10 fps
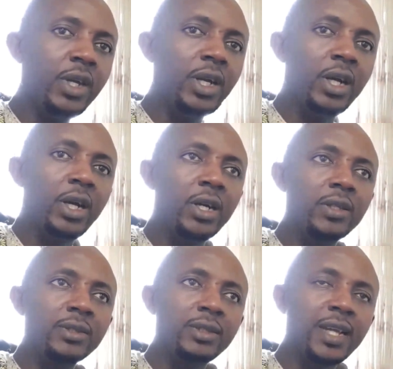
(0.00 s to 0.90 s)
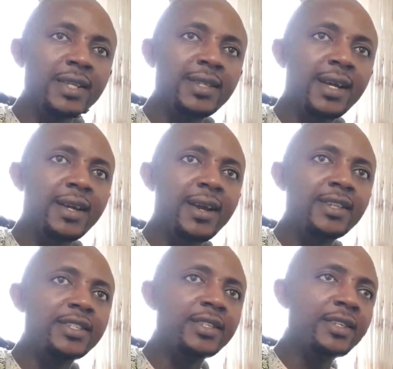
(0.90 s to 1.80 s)

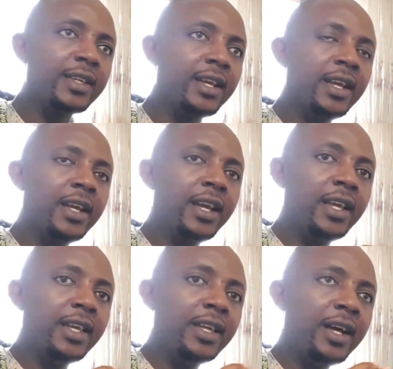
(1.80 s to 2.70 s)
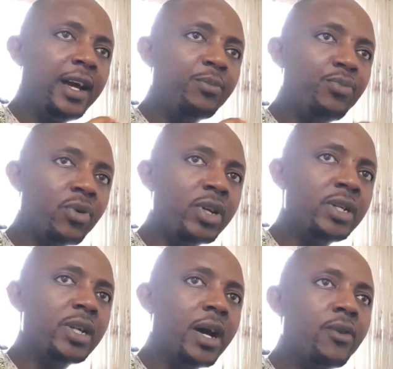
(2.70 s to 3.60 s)
disaccharides are
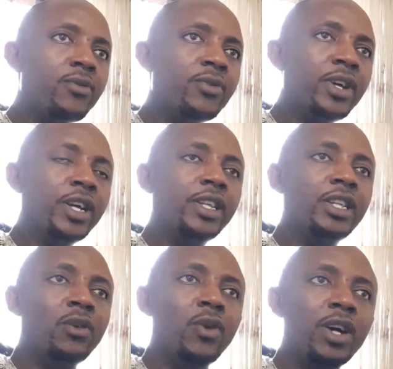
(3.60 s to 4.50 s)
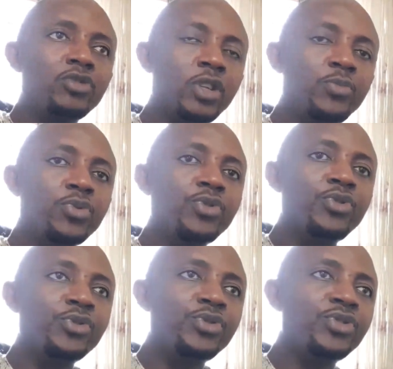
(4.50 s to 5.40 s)
broken down, they will actually
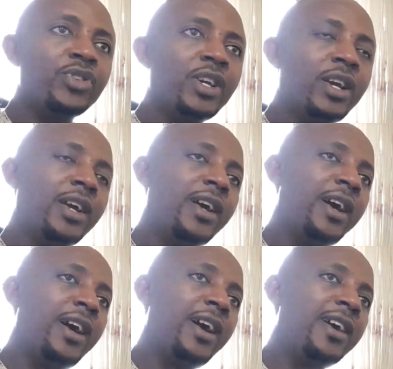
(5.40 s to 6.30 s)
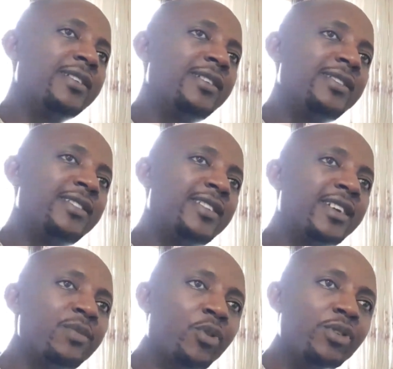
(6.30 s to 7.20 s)
produce at least
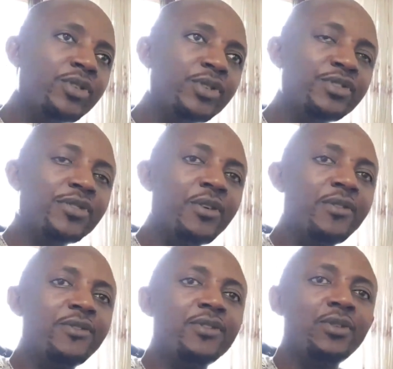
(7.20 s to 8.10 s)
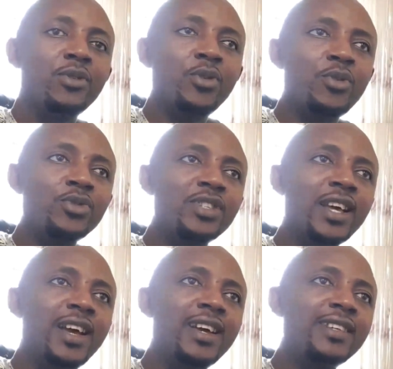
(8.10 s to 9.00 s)
3 molecules of glucose
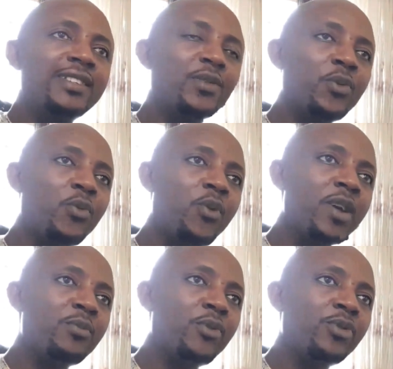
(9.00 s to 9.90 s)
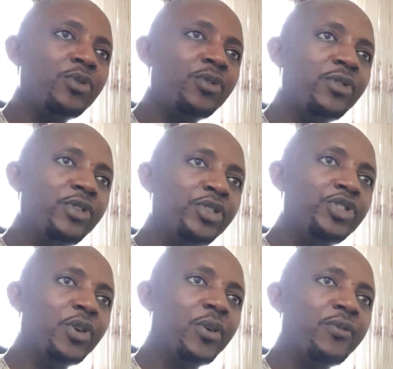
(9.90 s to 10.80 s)
and 1 molecule
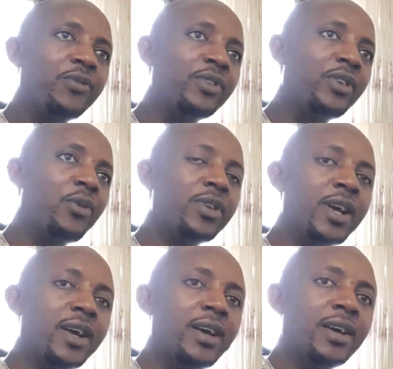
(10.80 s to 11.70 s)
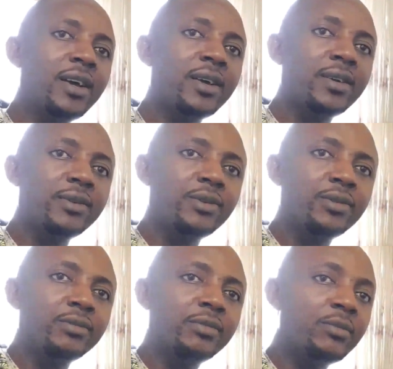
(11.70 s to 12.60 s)
each of the other
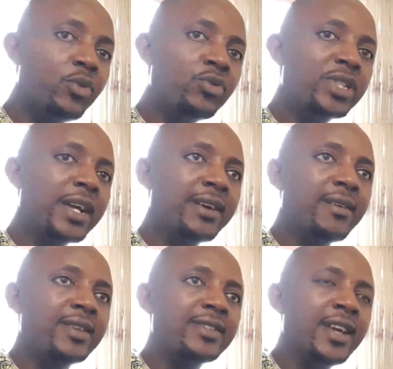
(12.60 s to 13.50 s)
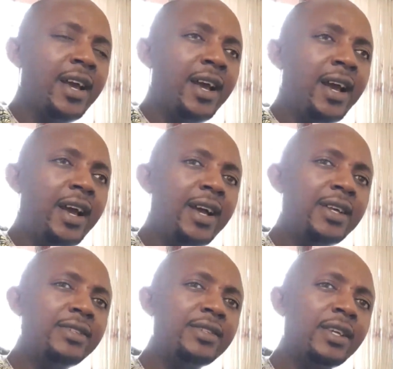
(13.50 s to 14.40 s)
monosaccharides.
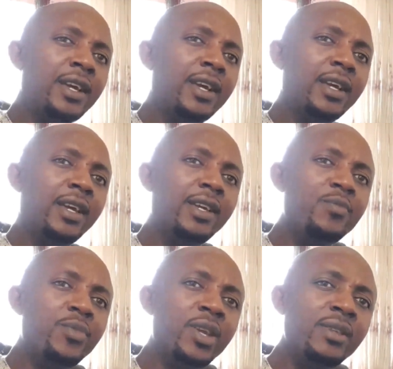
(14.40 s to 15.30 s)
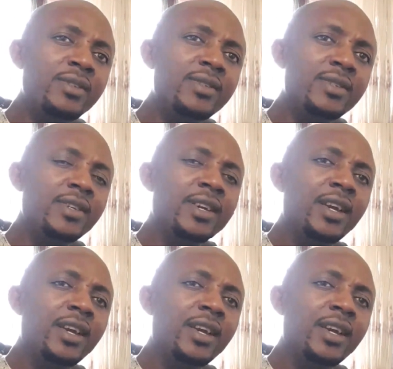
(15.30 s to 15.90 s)
And it means